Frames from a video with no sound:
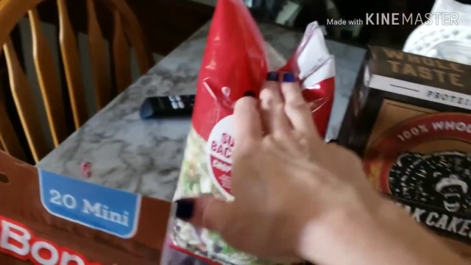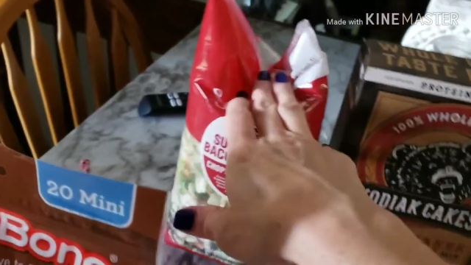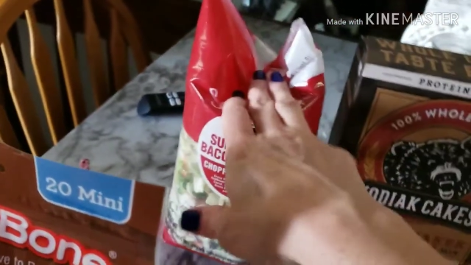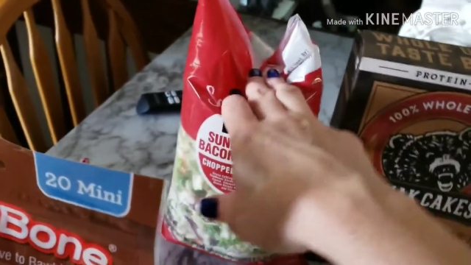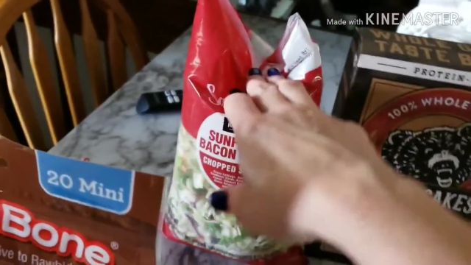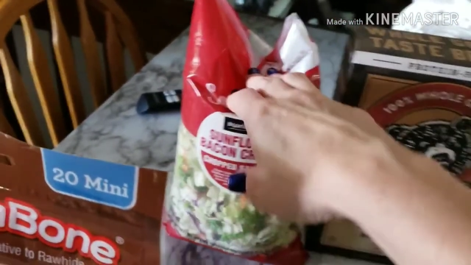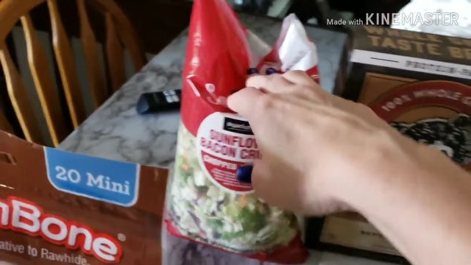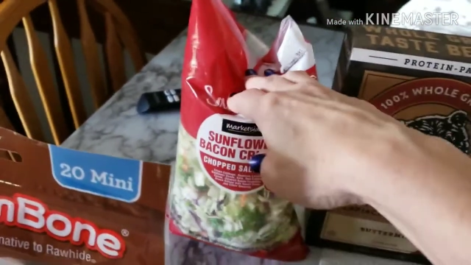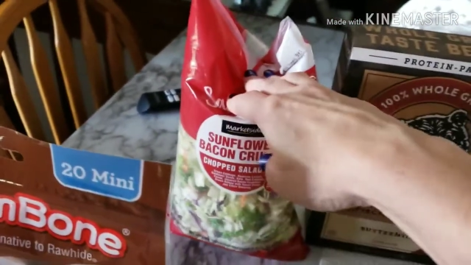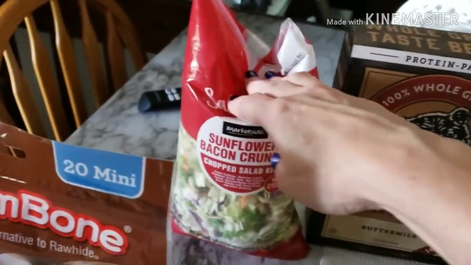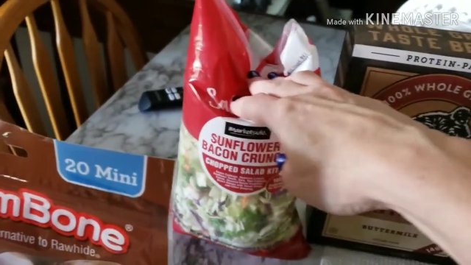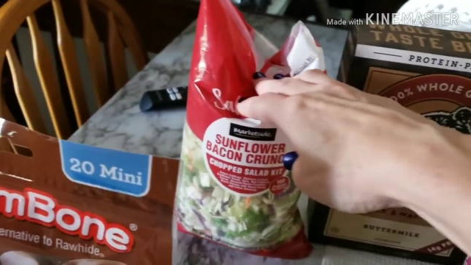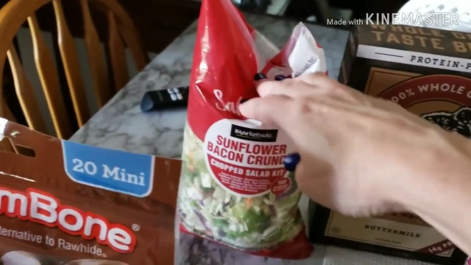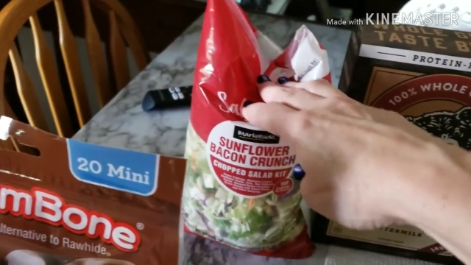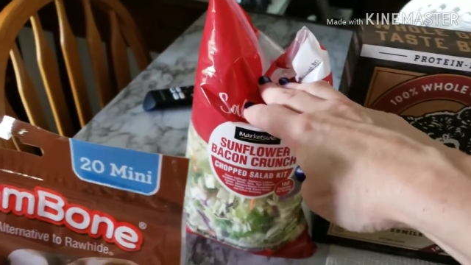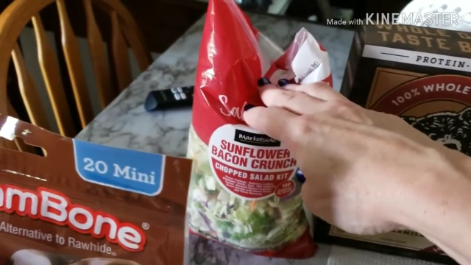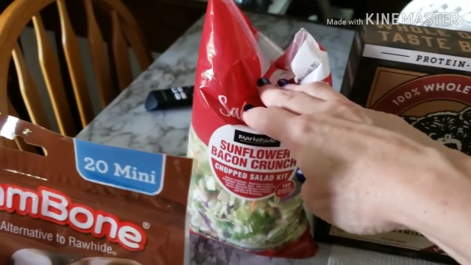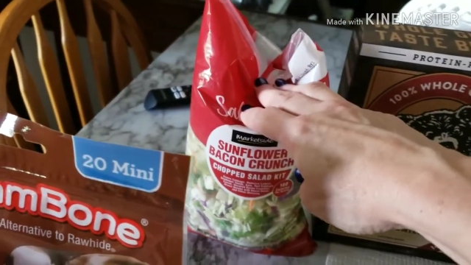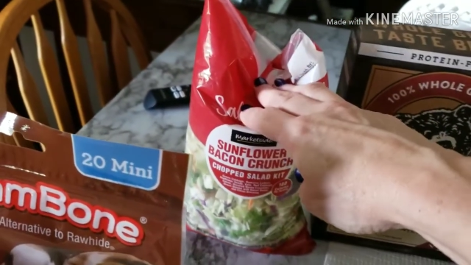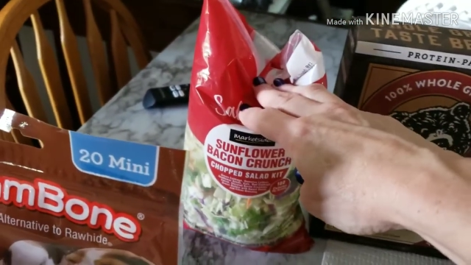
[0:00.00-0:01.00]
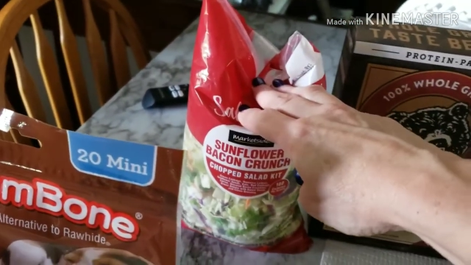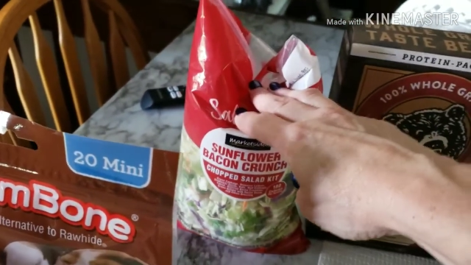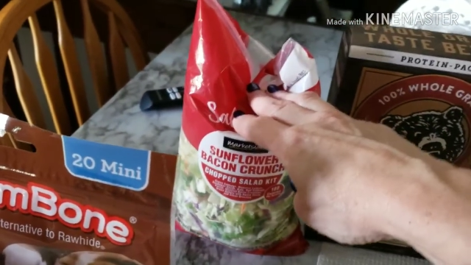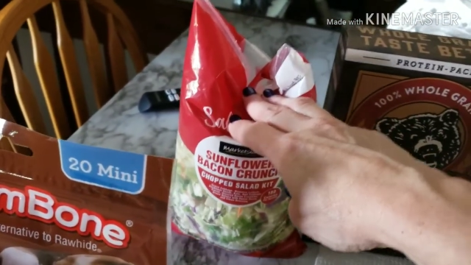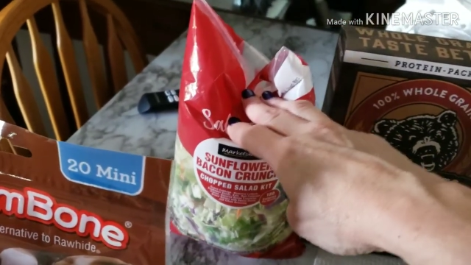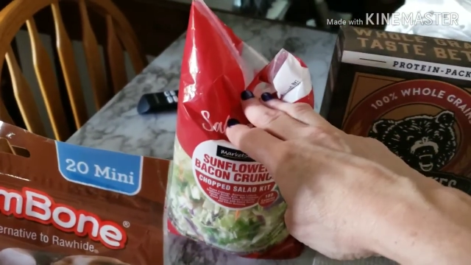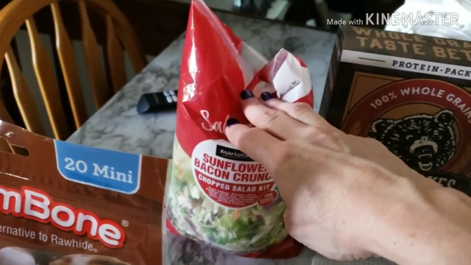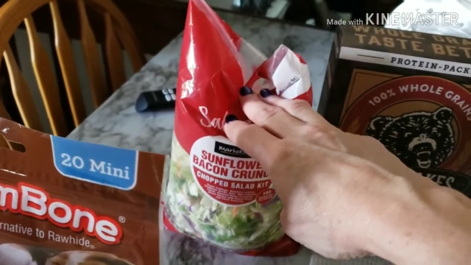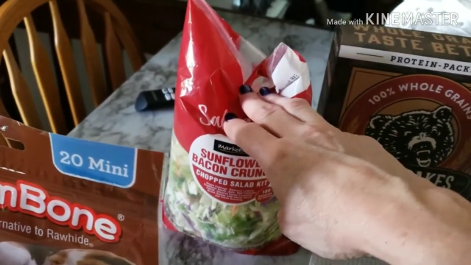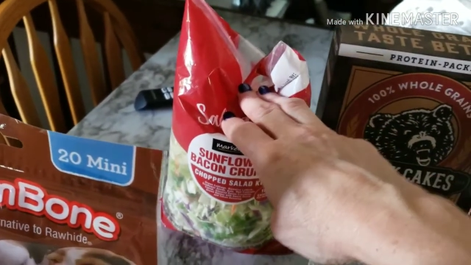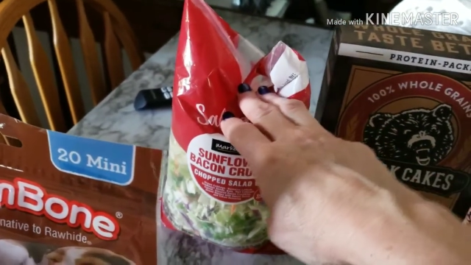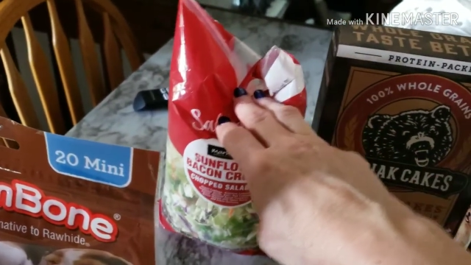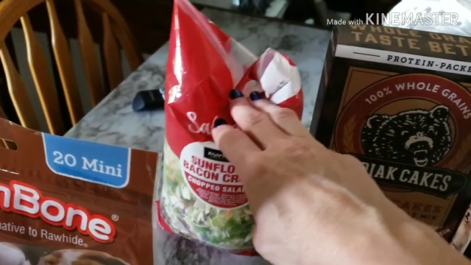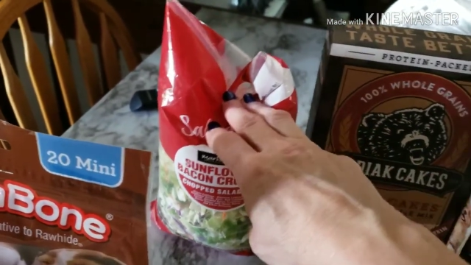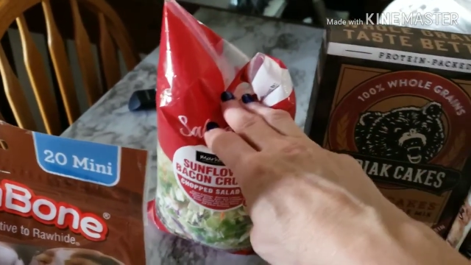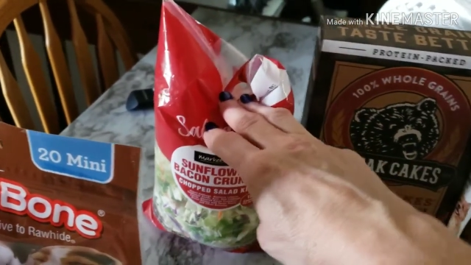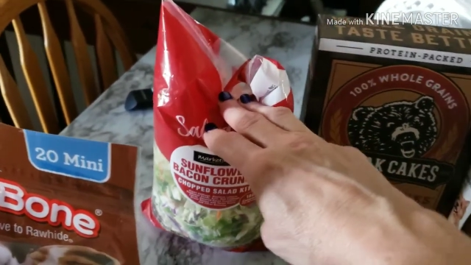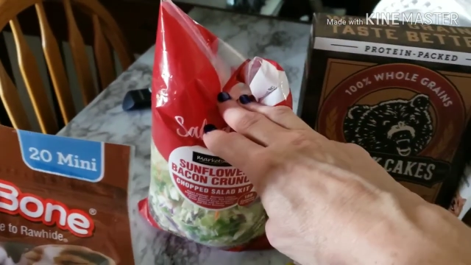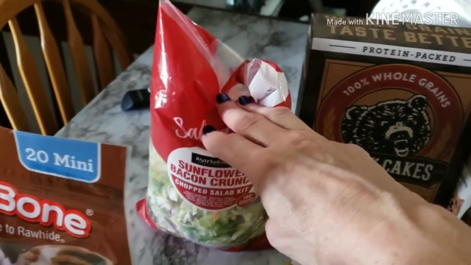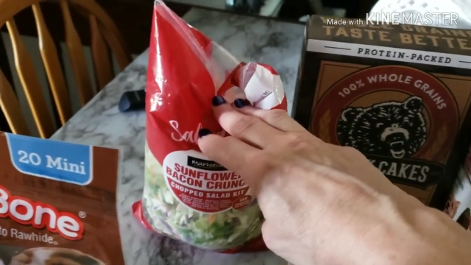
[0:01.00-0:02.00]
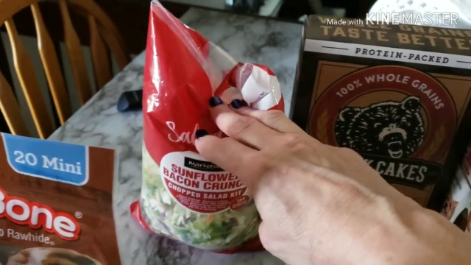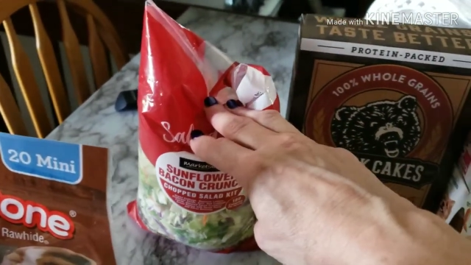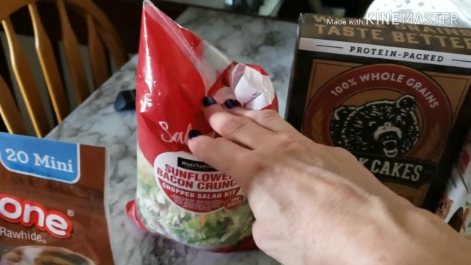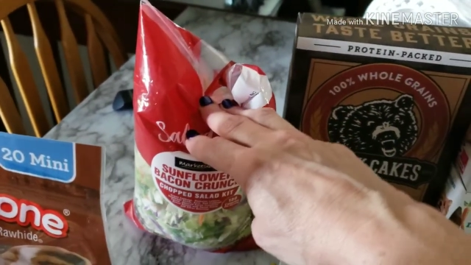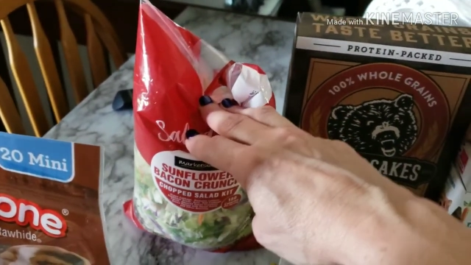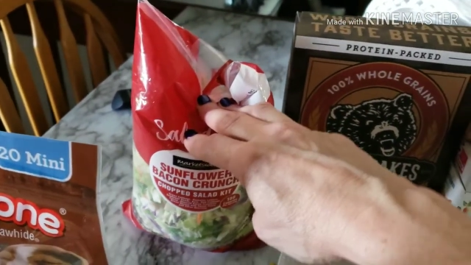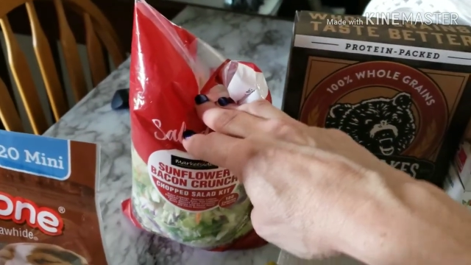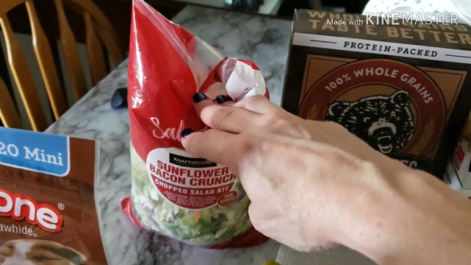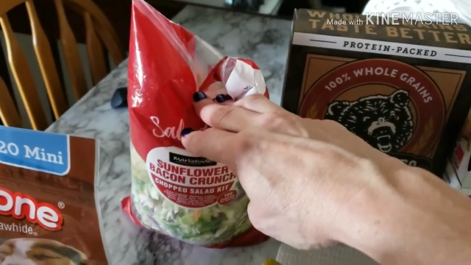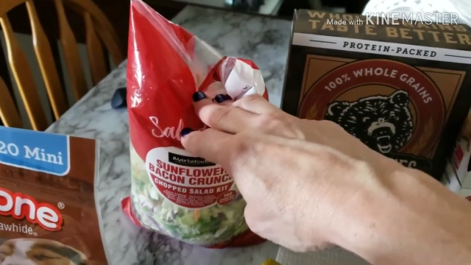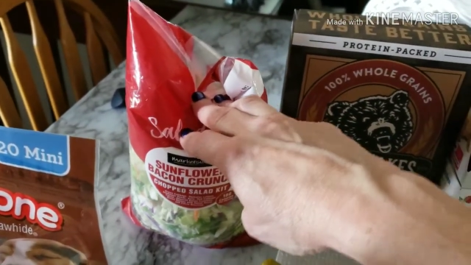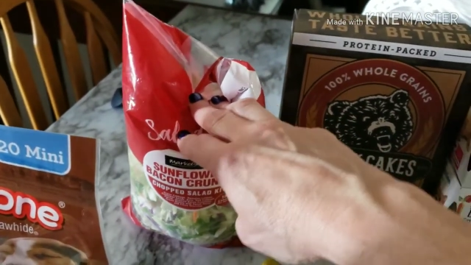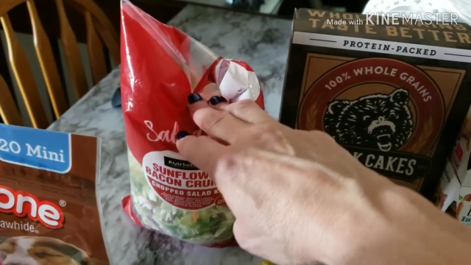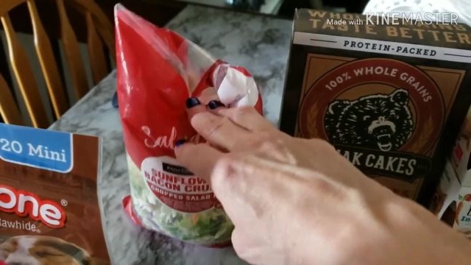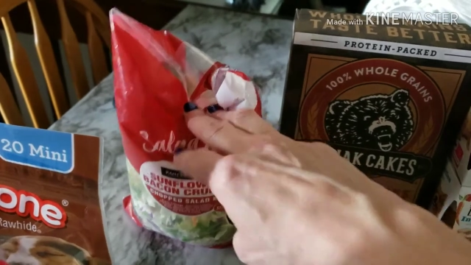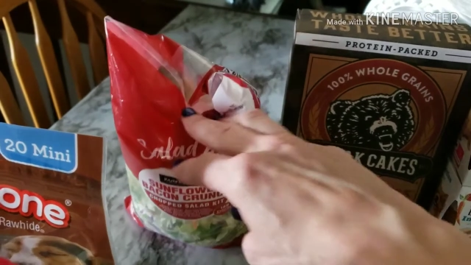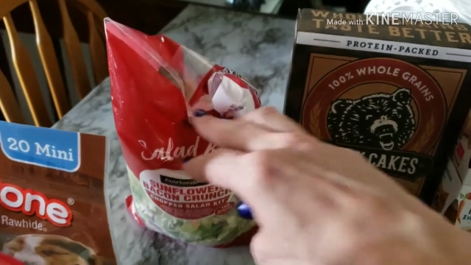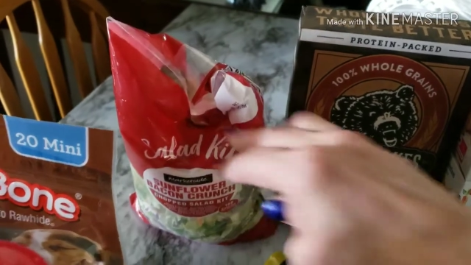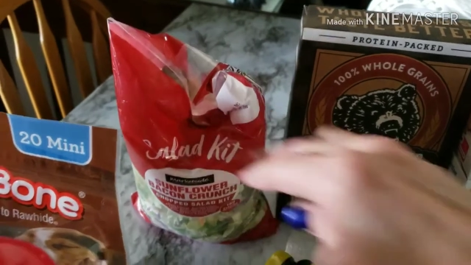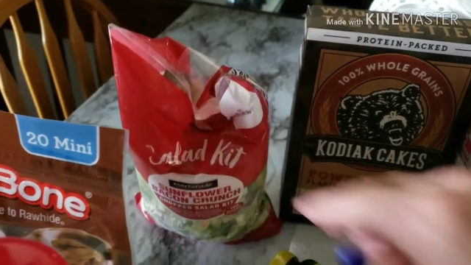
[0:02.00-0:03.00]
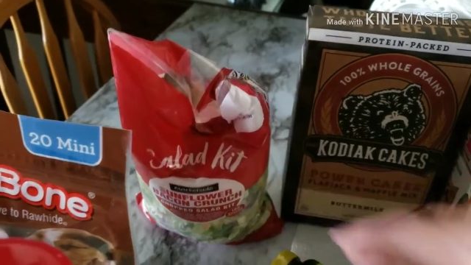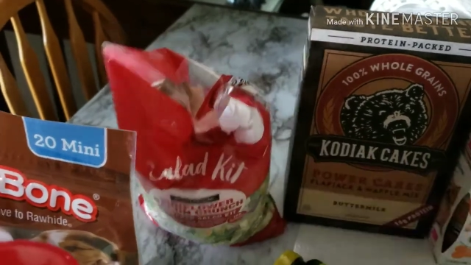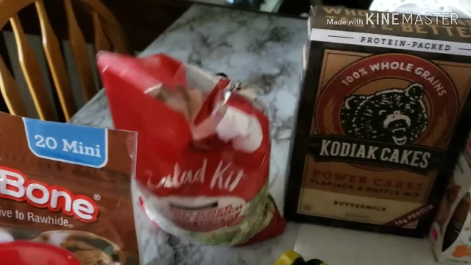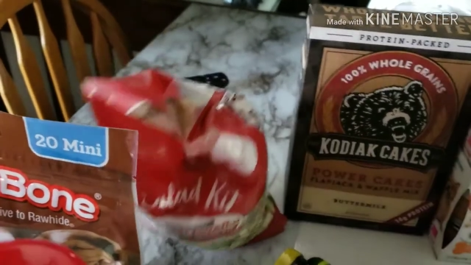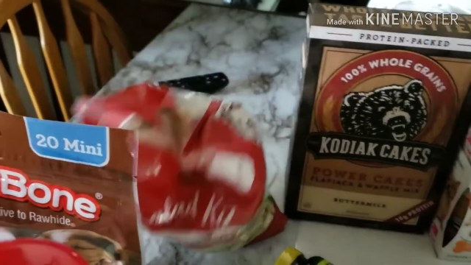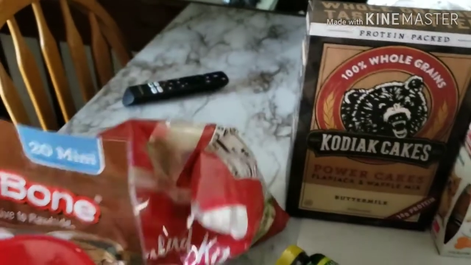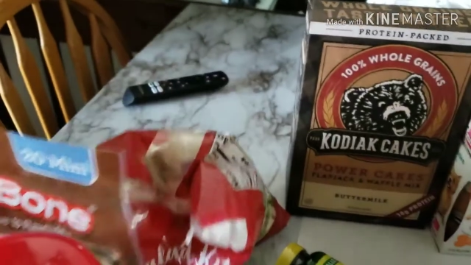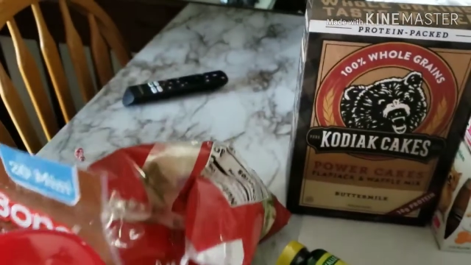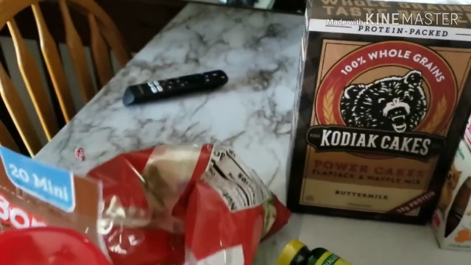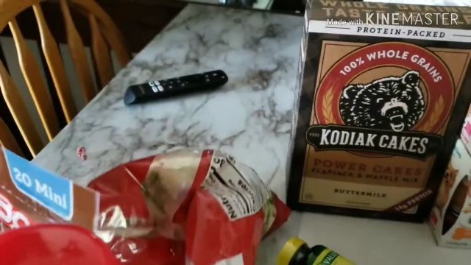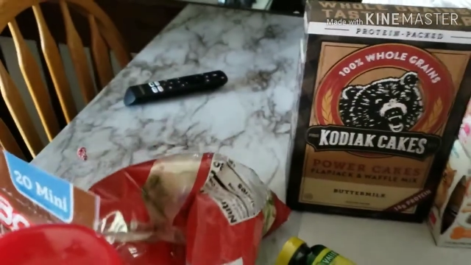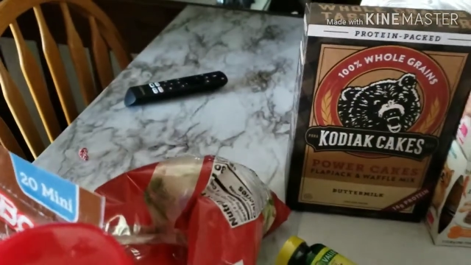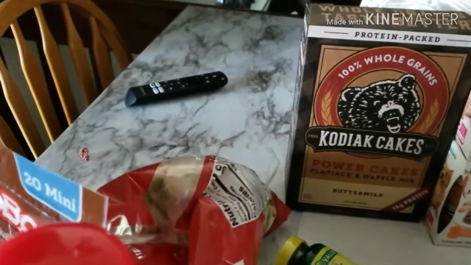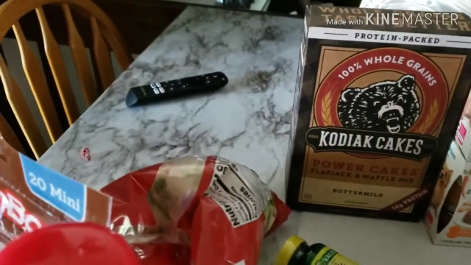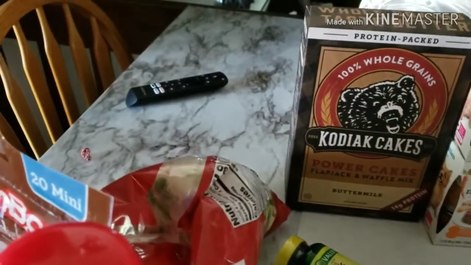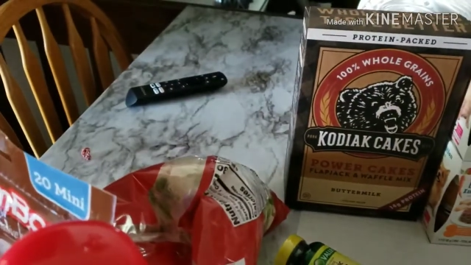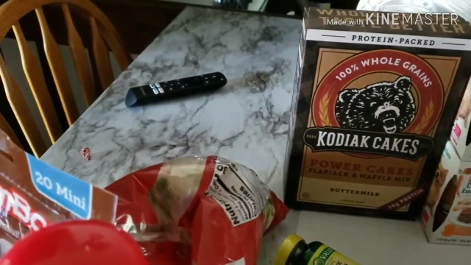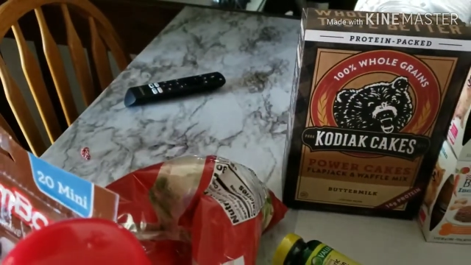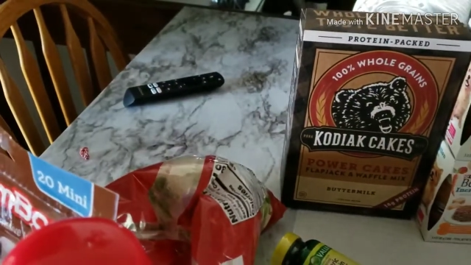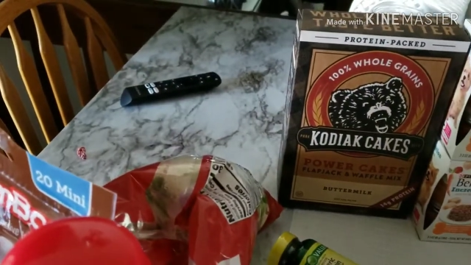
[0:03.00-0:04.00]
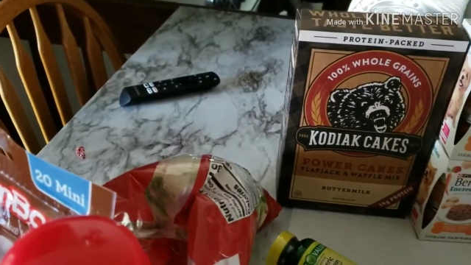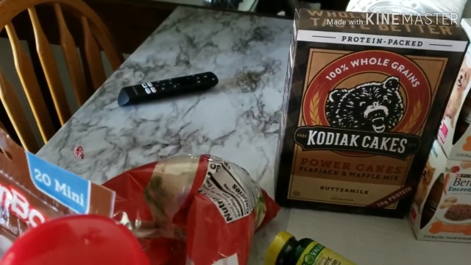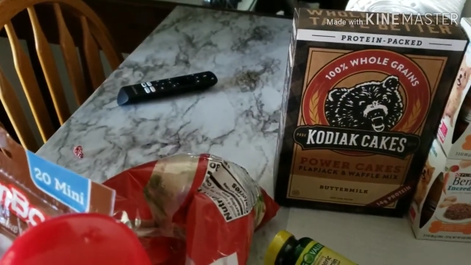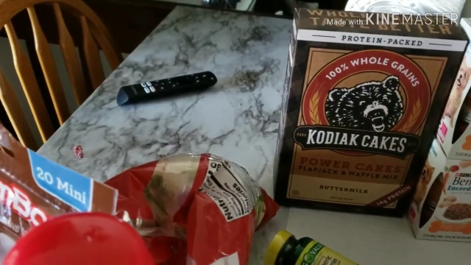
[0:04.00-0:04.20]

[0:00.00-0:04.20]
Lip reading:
(no speaker visible)